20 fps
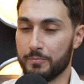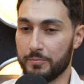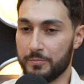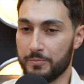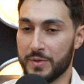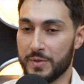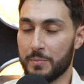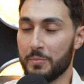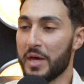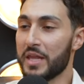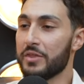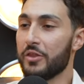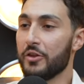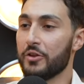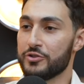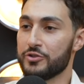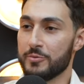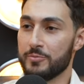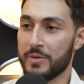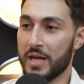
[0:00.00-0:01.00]
the mental
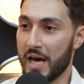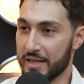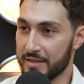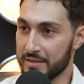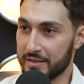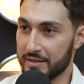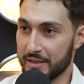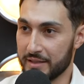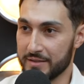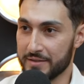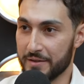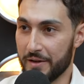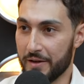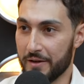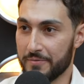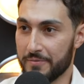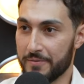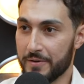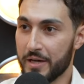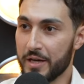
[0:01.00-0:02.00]
gymnastics
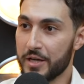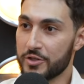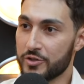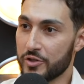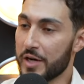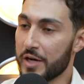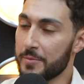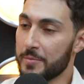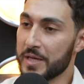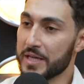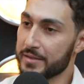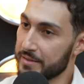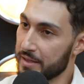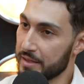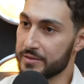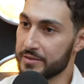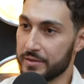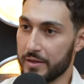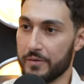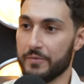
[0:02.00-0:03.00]
of trying to make
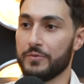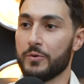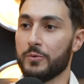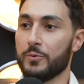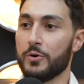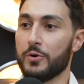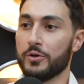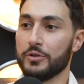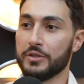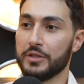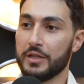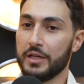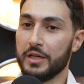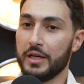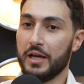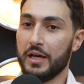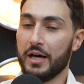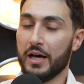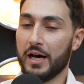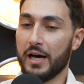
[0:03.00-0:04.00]
sense of the world,
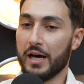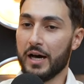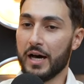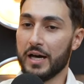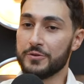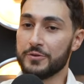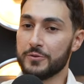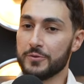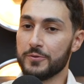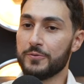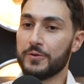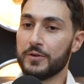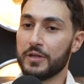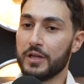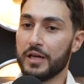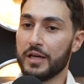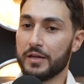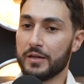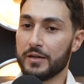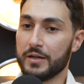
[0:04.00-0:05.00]
I do feel
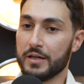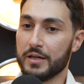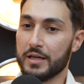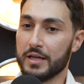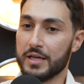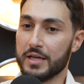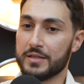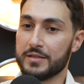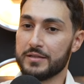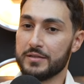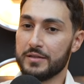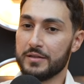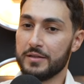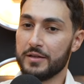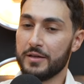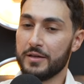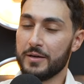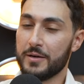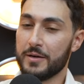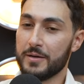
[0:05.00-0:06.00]
like it
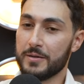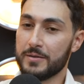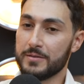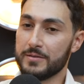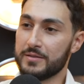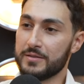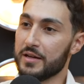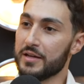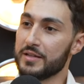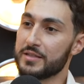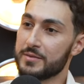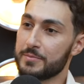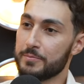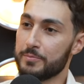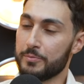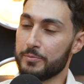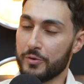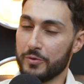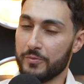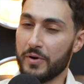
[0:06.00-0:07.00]
does
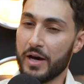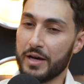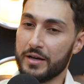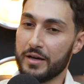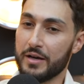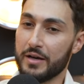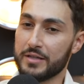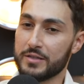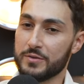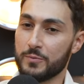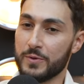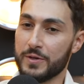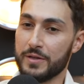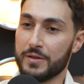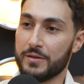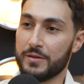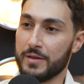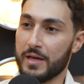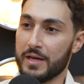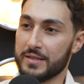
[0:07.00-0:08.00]
provide us
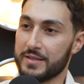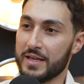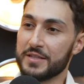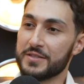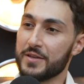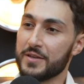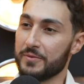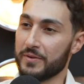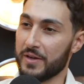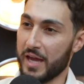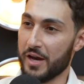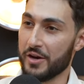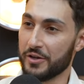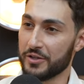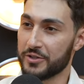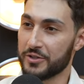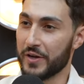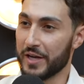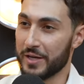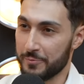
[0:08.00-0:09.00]
with a sense of
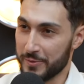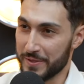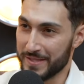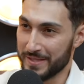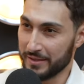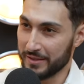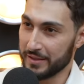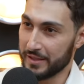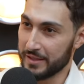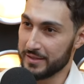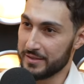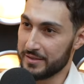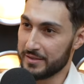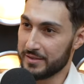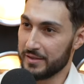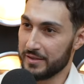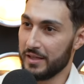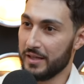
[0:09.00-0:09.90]
character and resilience.